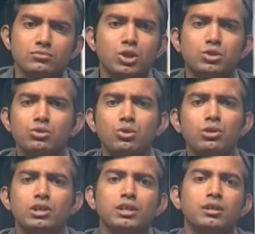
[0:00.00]
not
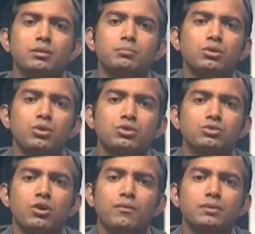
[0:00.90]
only
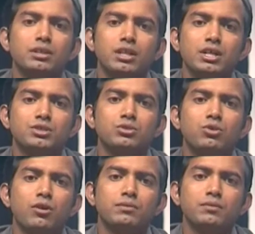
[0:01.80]
because of the nature
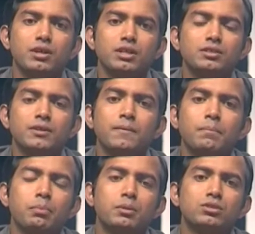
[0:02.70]
of the waste,
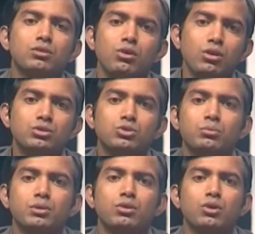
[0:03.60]
but
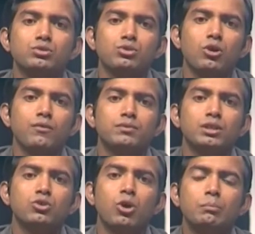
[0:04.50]
also because of
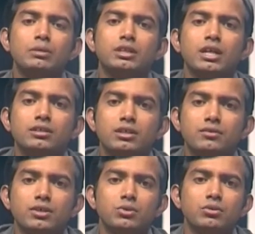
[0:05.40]
the
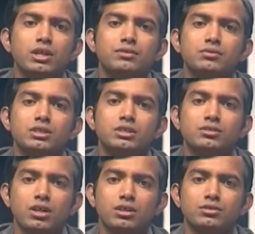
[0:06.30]
complicated regulatory
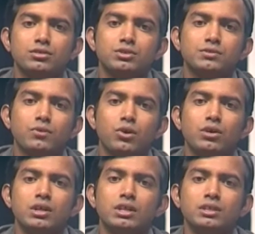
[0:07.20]
structures
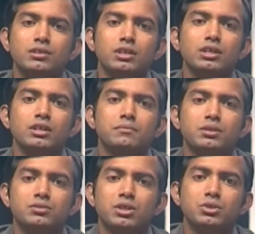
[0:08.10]
for dealing
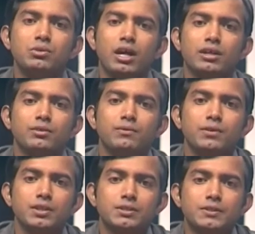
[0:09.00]
with radioactive
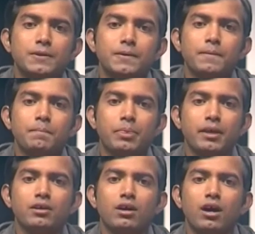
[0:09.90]
waste.
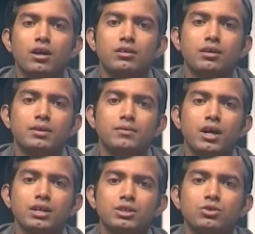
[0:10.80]
There are a
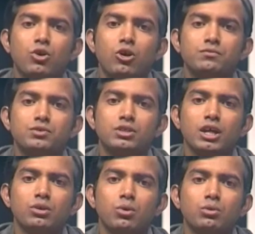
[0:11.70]
variety of
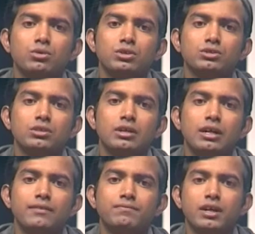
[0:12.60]
stakeholders
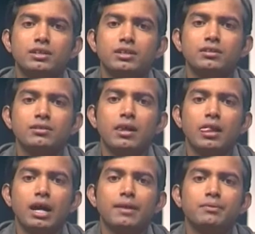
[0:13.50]
affected,
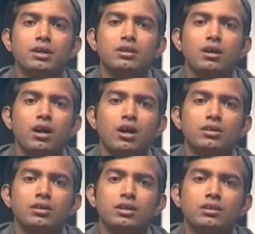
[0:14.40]
and there
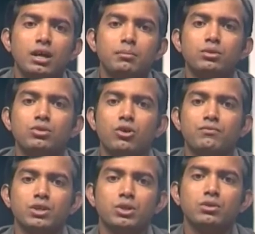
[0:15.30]
are number
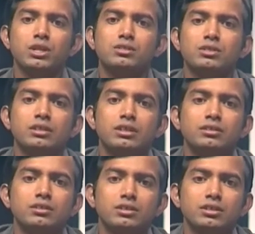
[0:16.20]
of regulatory
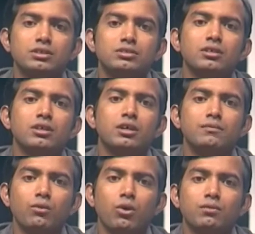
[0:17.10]
entities
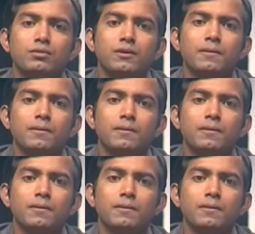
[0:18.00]
involved.